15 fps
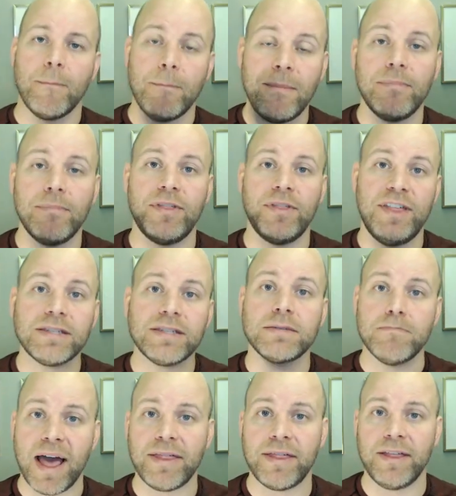this
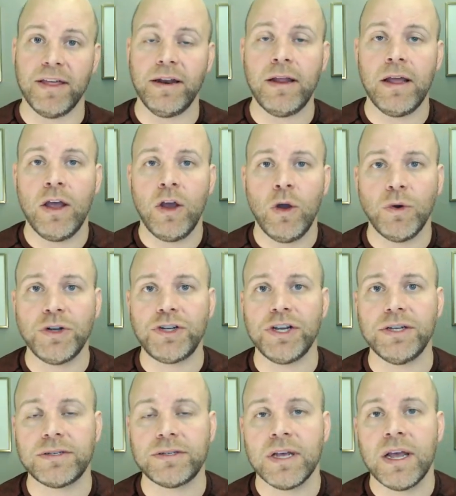method, which
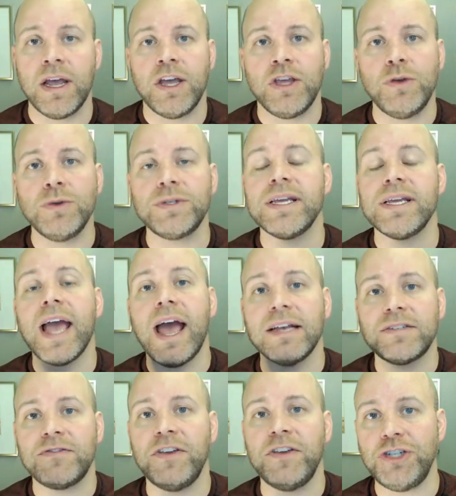is using
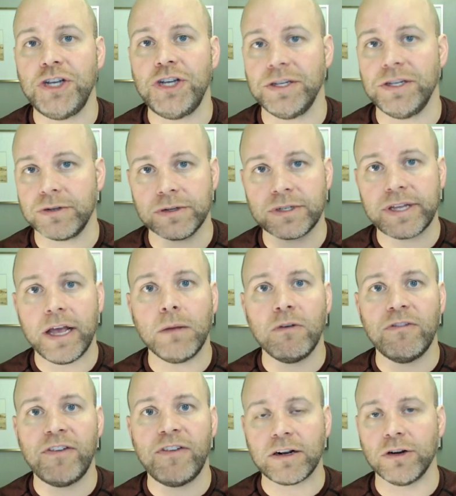SVGs or
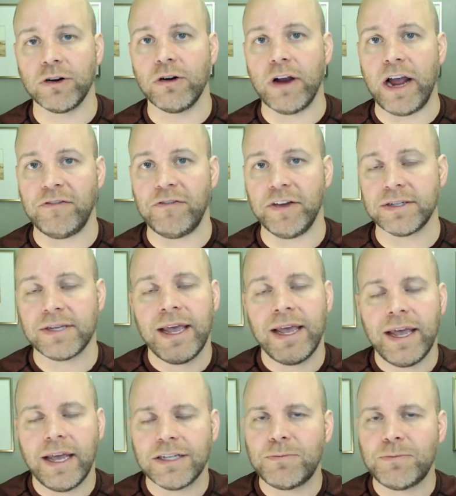Scalable Vector Graphics.
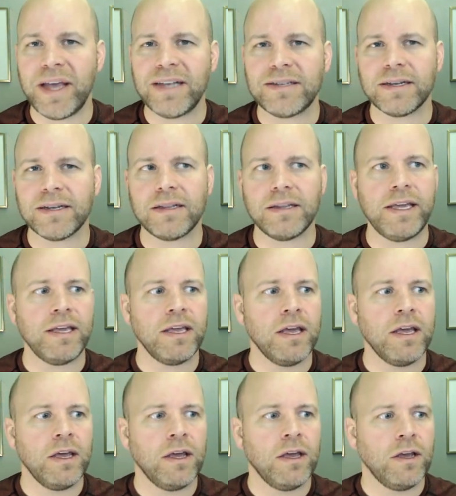It's basically
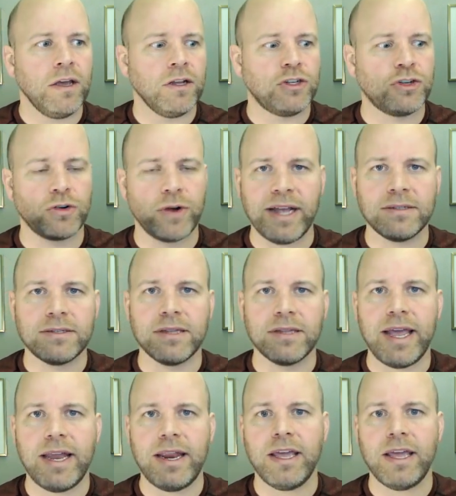
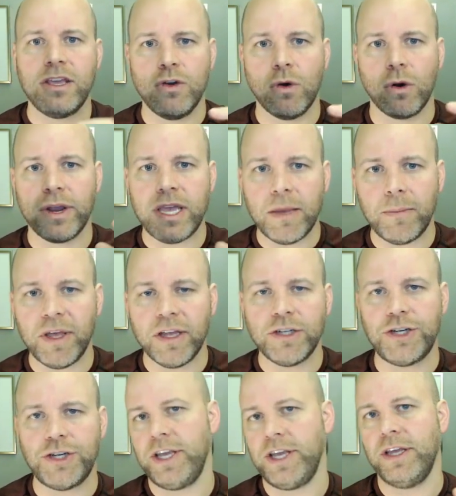translating your
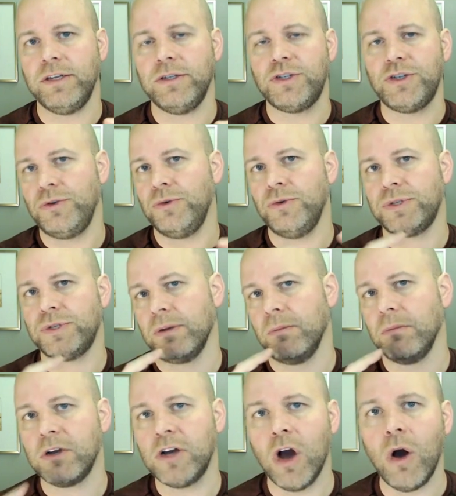image into
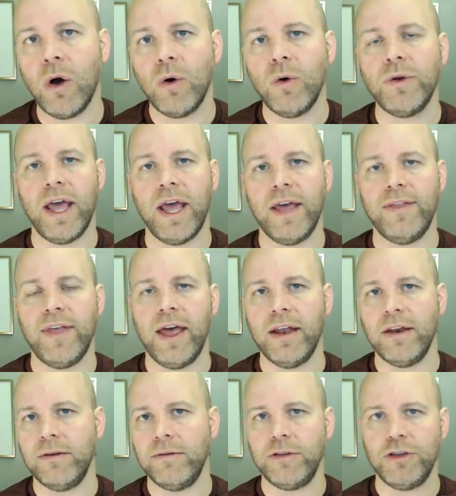some code, and
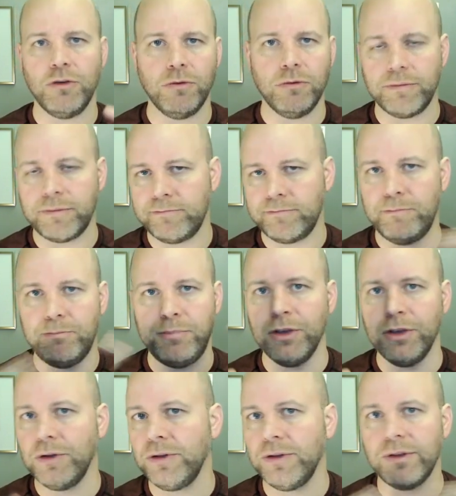then you
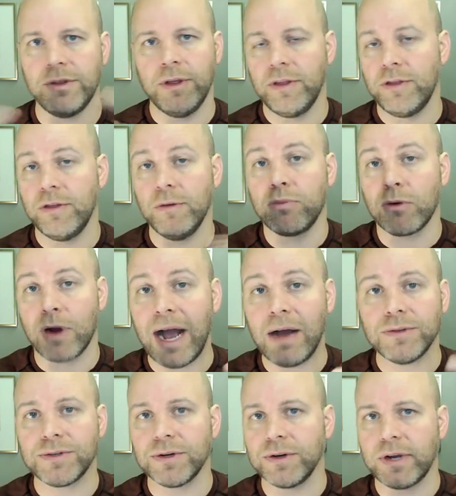build the
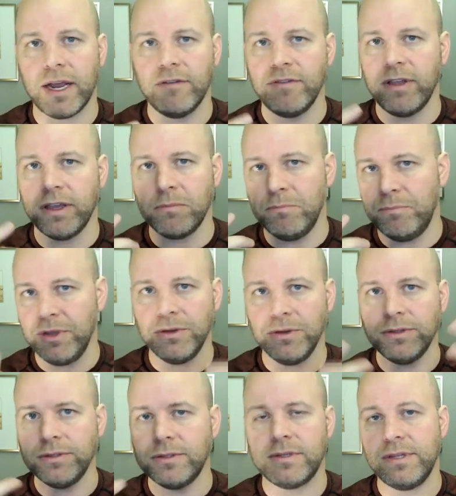browser kind of like
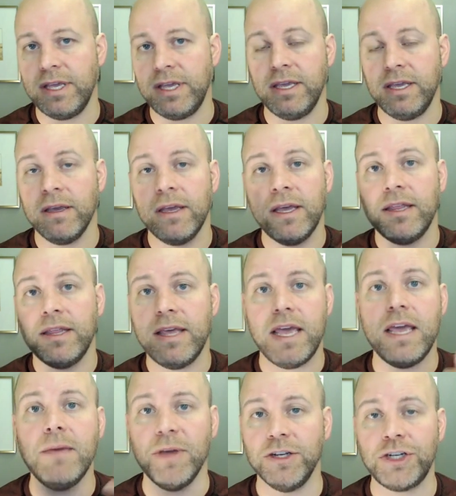builds the
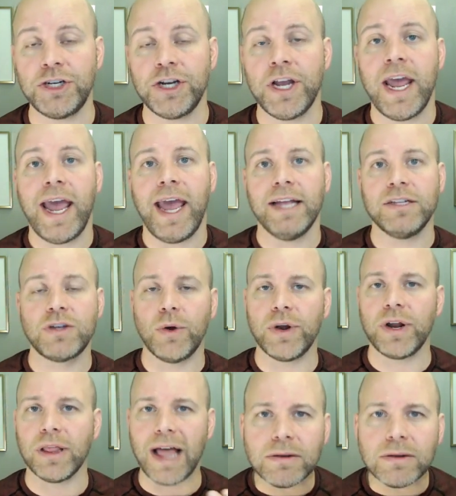image. And so it
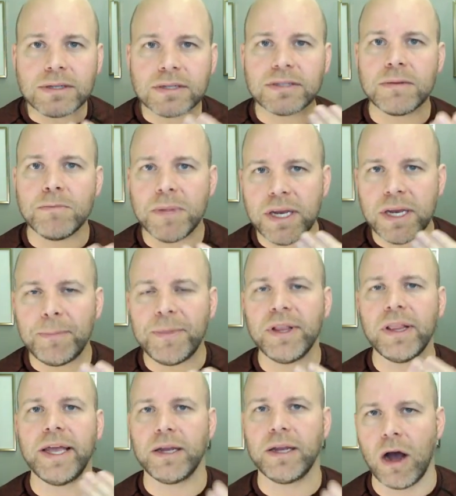allows us to
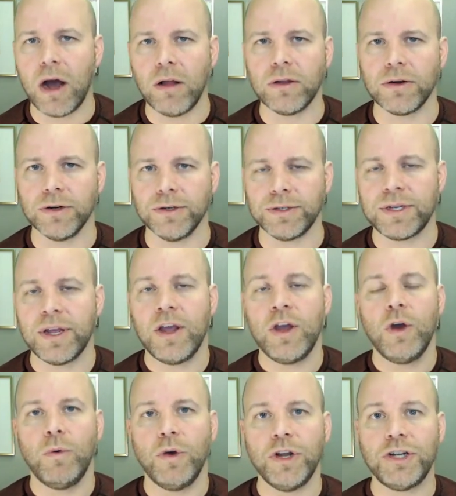manipulate colors,
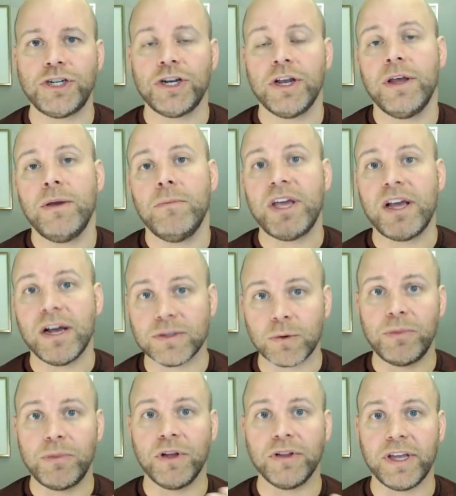which because we're
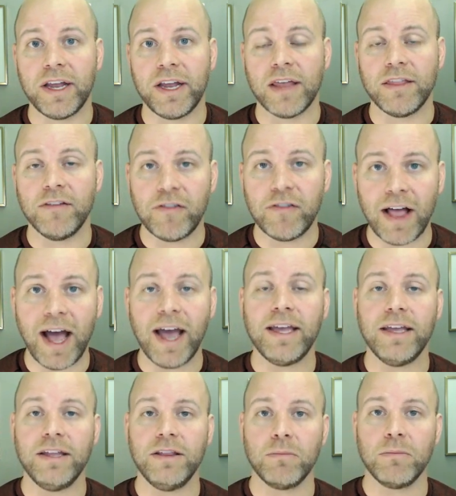building it on the fly
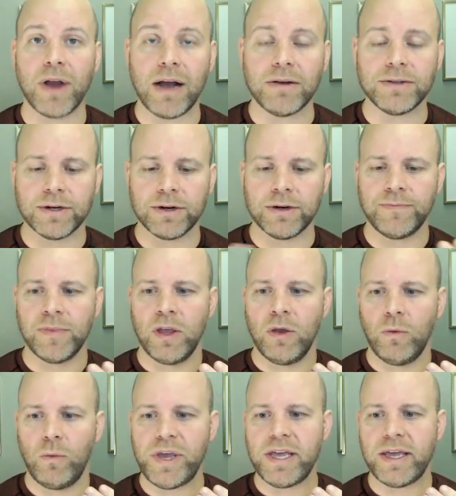in the browser,
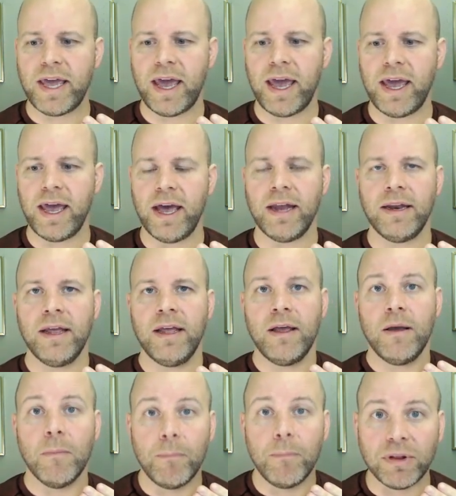we can
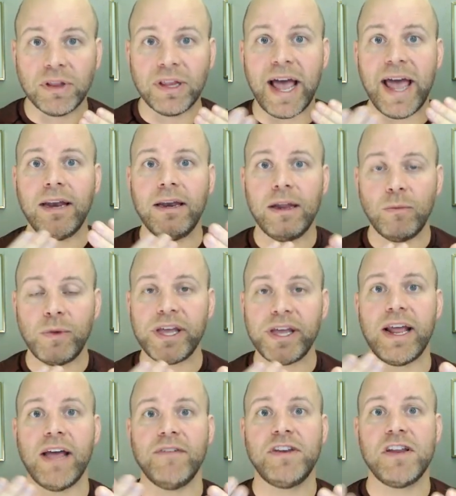blend and we can
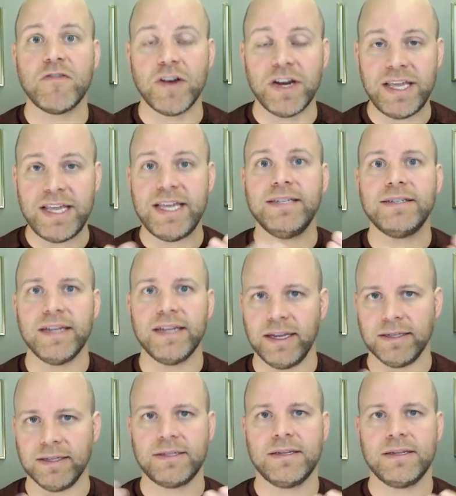have different easings